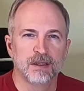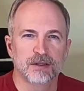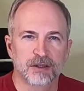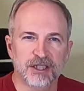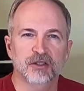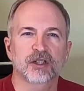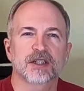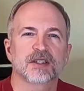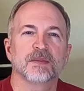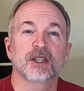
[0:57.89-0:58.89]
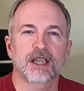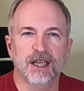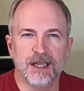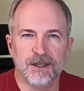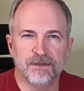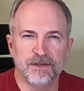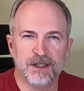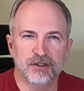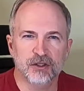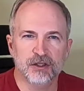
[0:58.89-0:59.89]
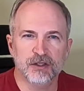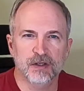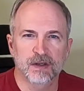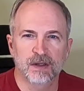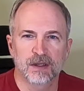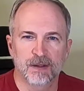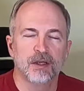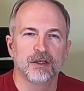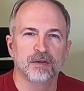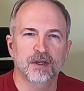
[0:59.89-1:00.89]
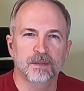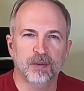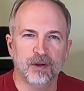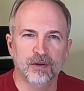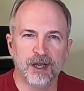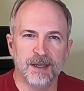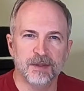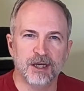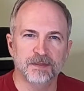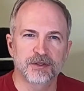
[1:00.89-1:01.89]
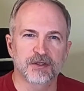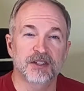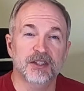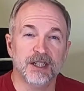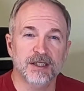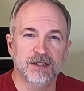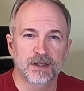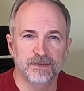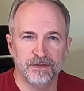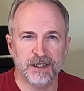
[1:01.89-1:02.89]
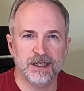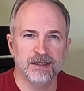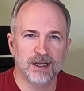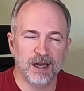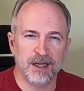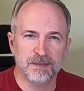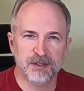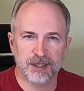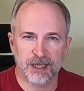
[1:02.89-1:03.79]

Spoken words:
So let's look at some of the key features. You can program up to 6 feeding times a